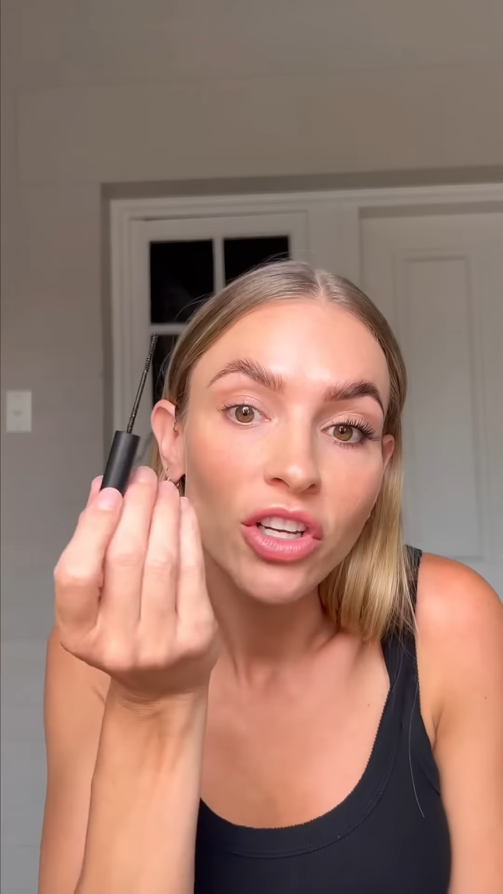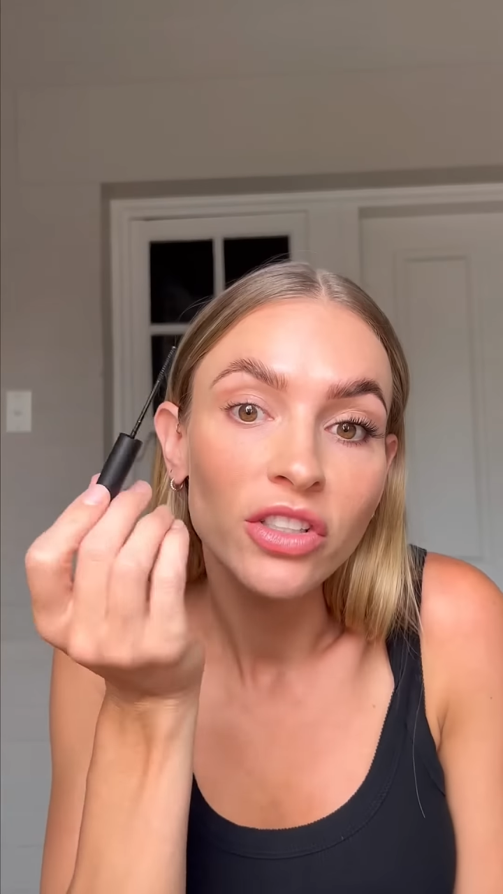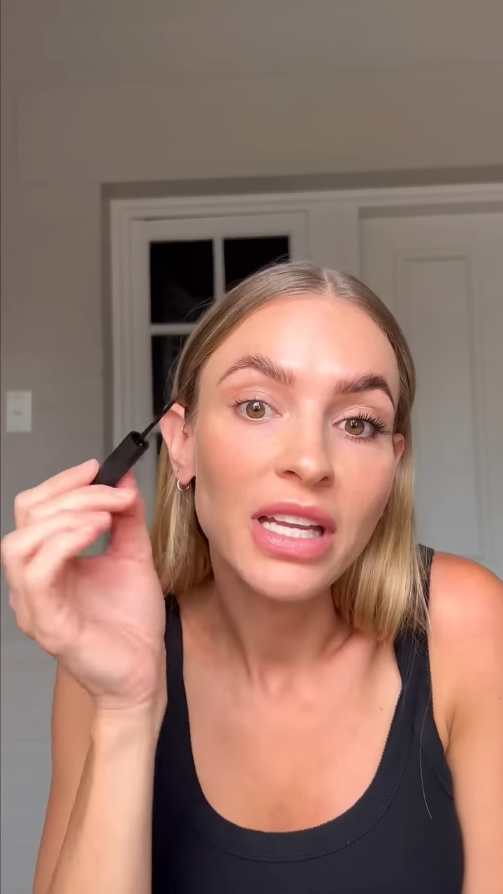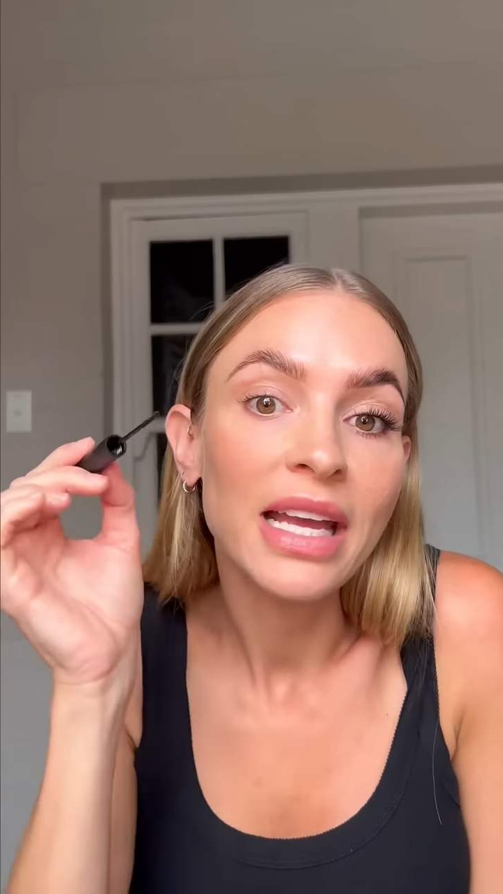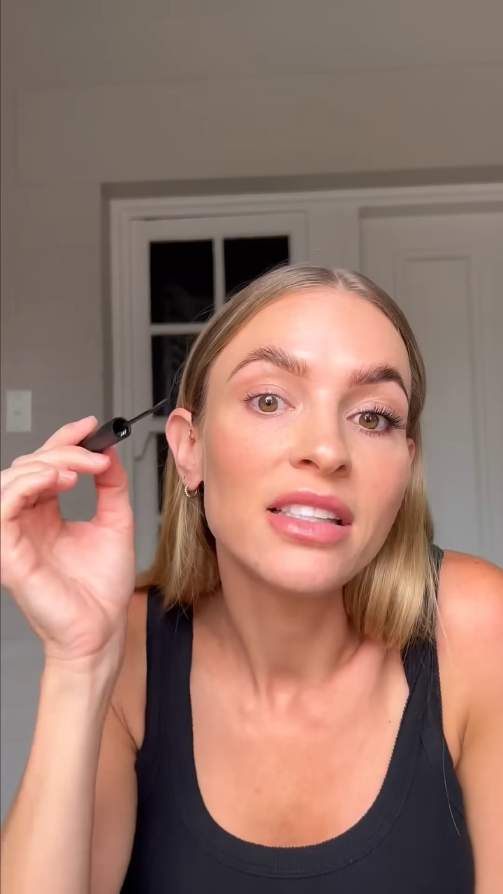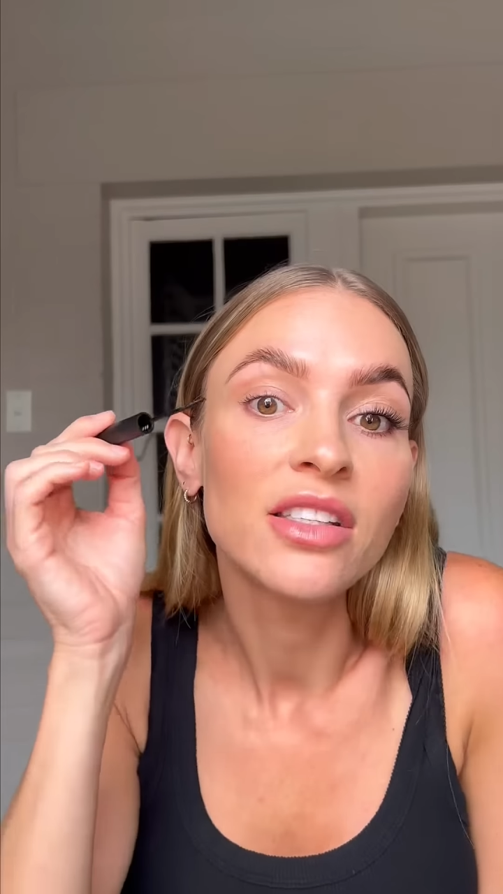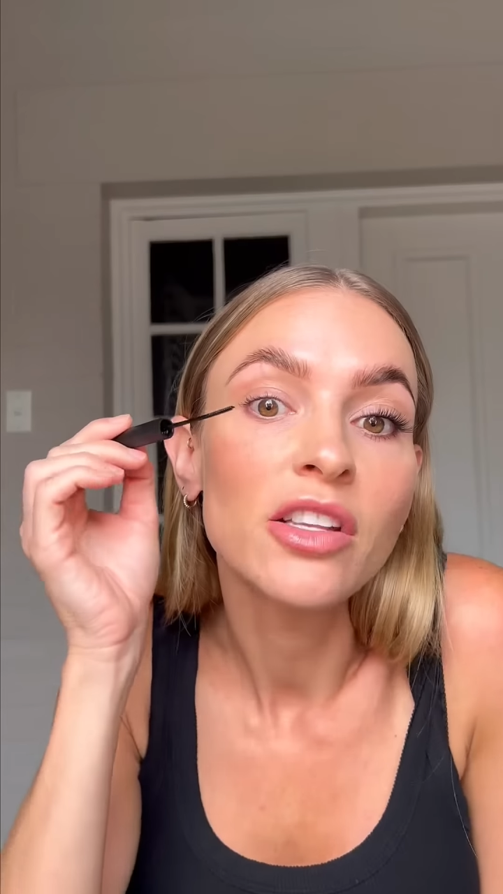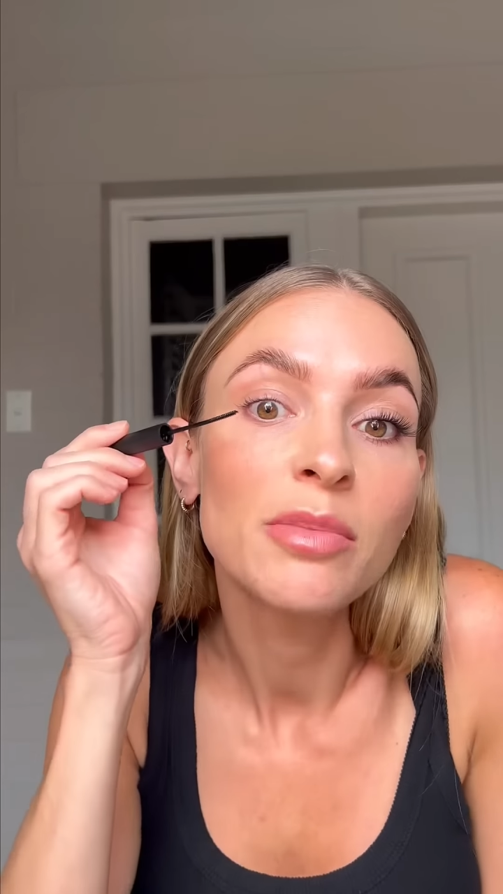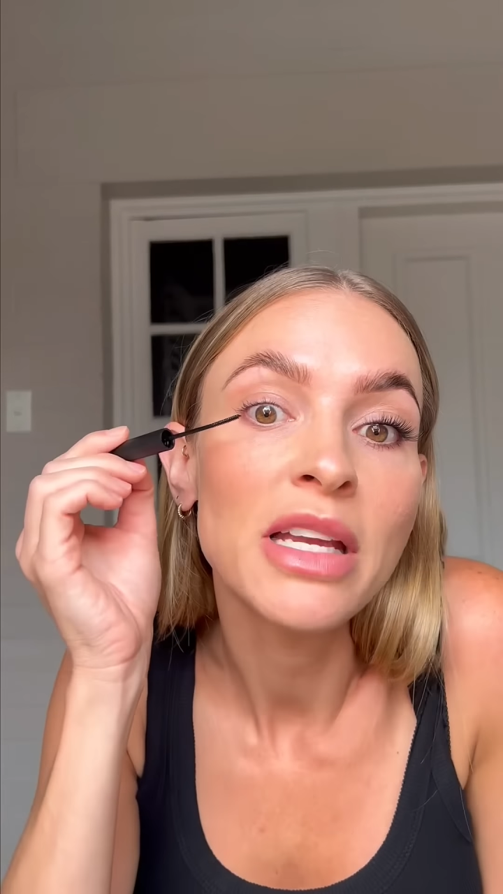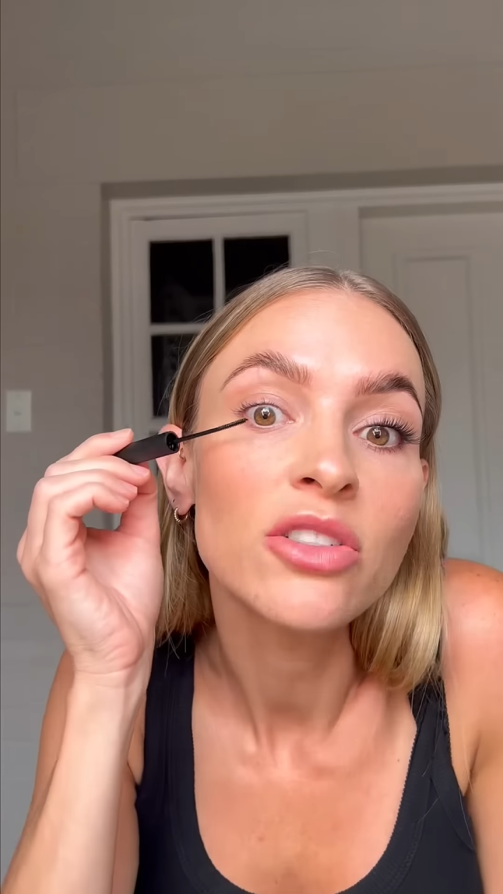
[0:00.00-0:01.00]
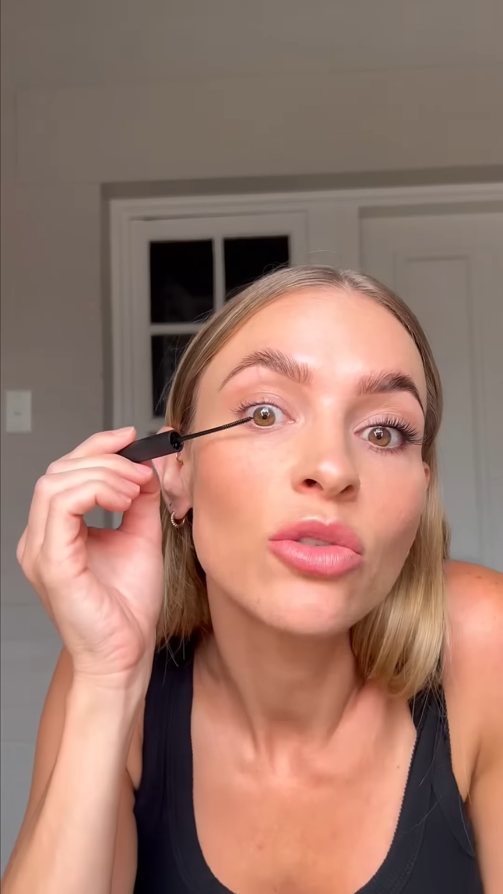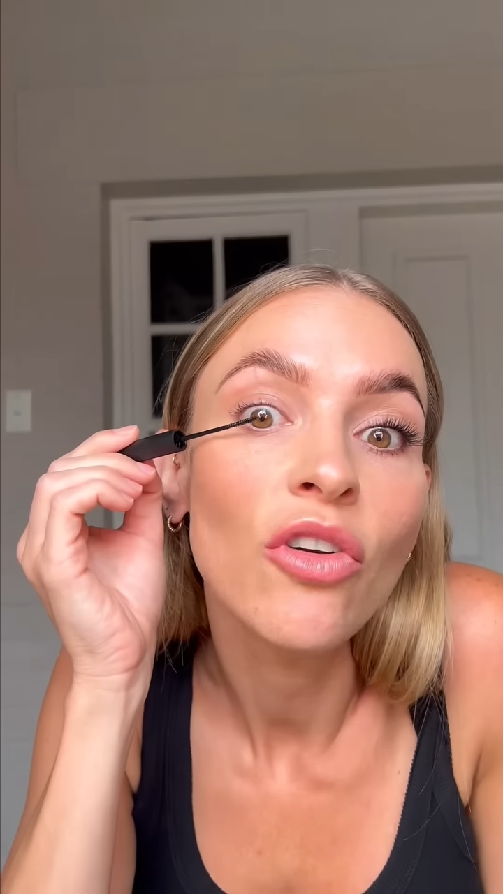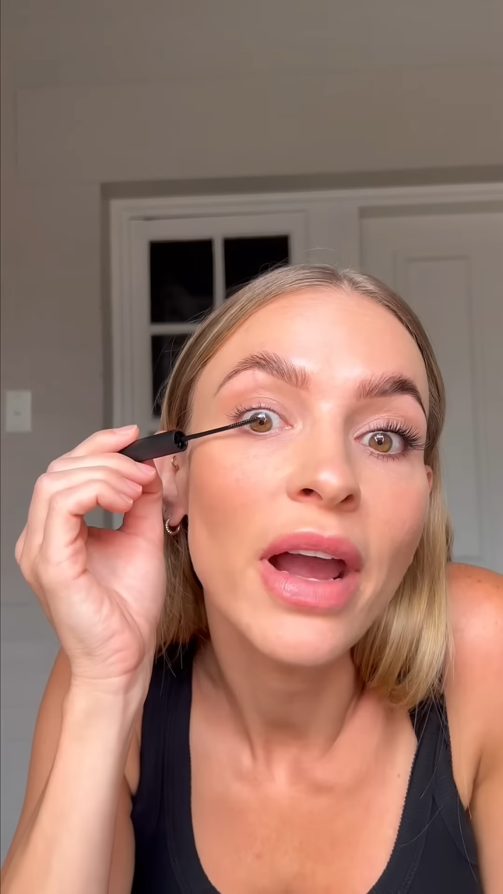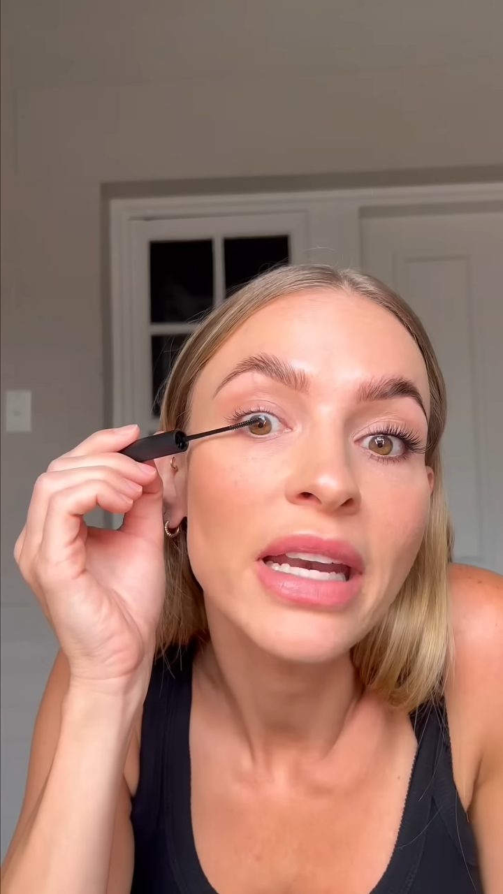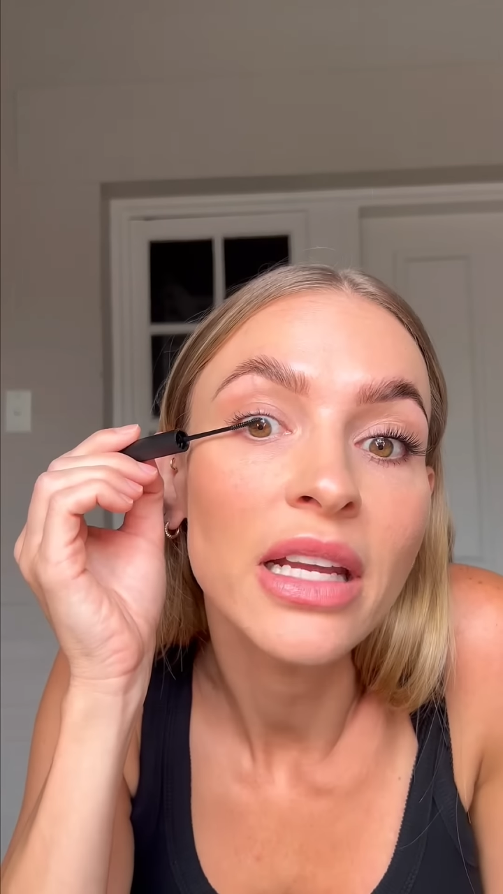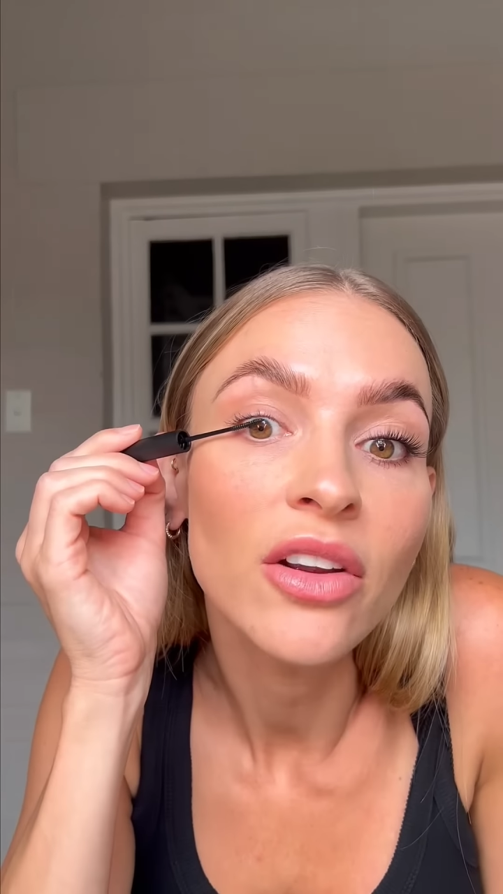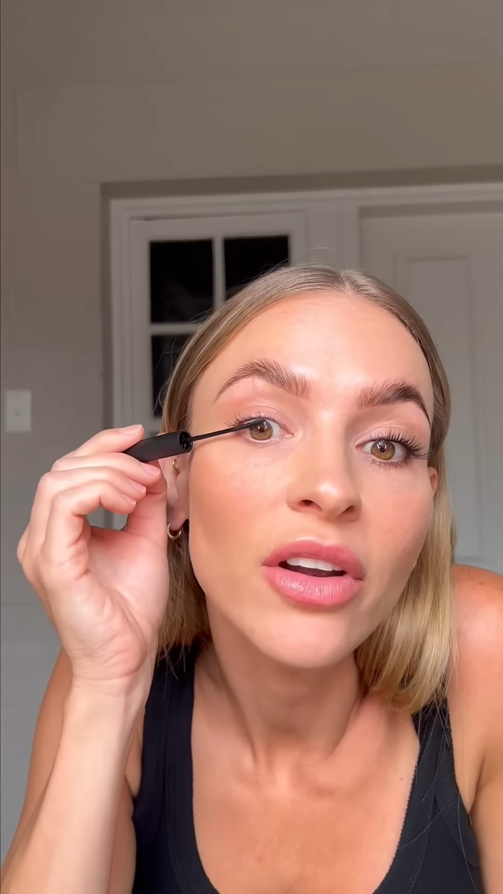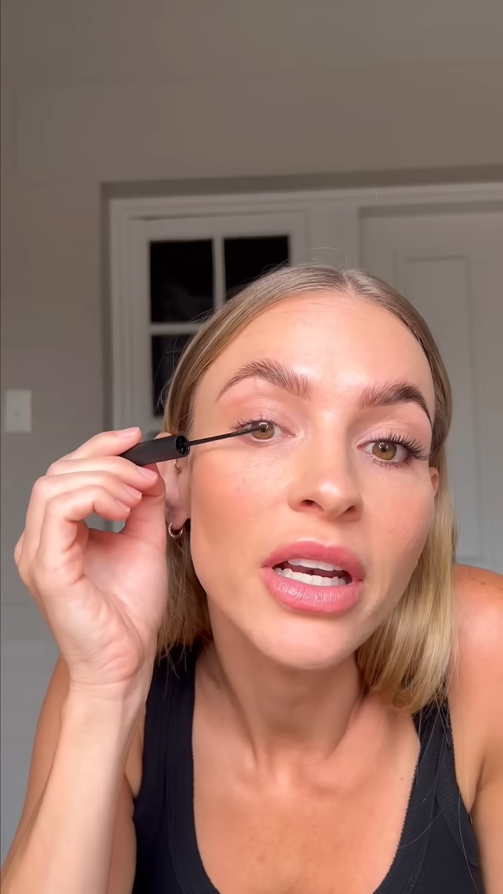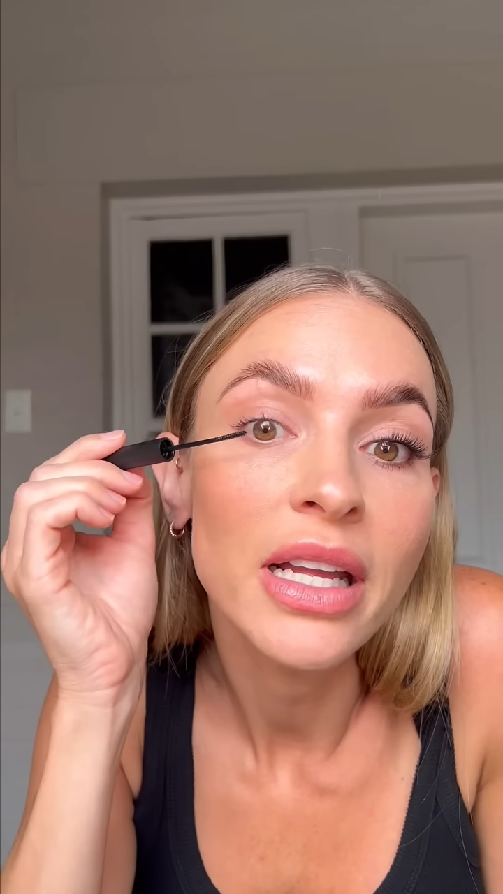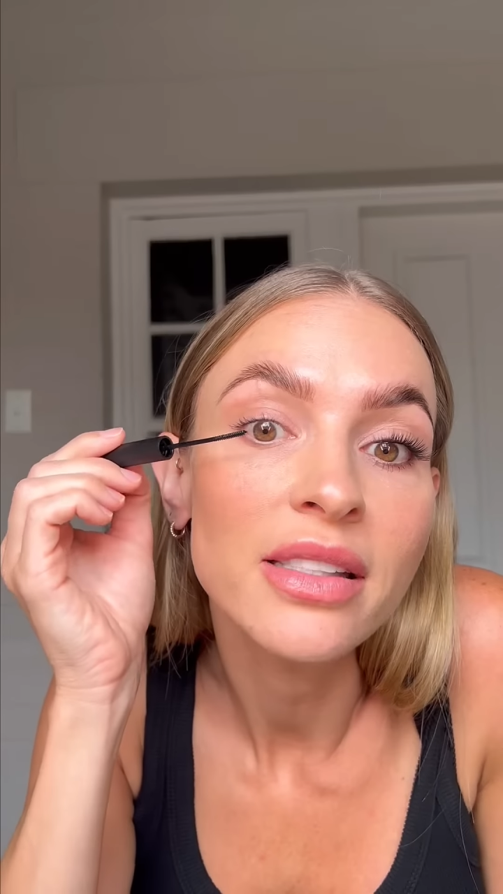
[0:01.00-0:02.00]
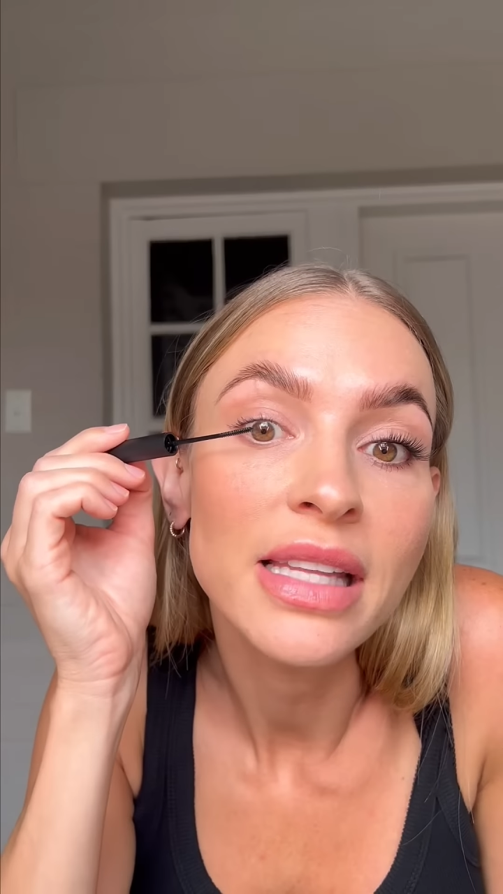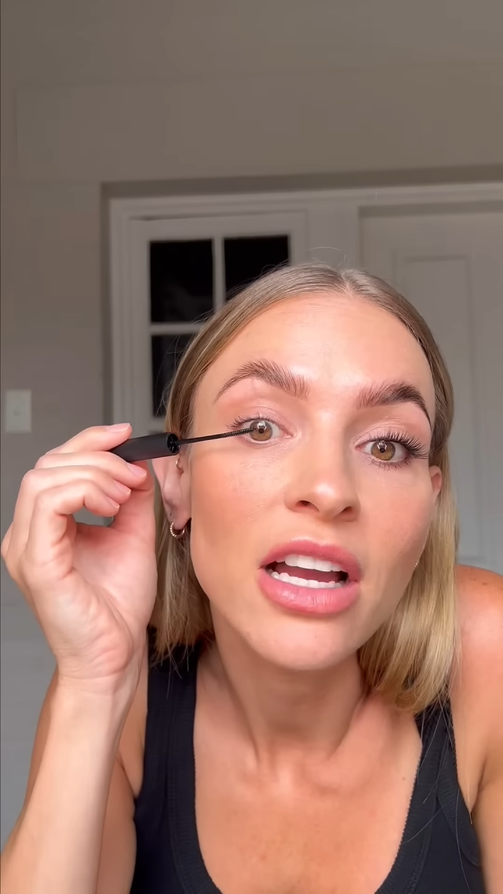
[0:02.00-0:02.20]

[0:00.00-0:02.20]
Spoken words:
contains special grade ingredients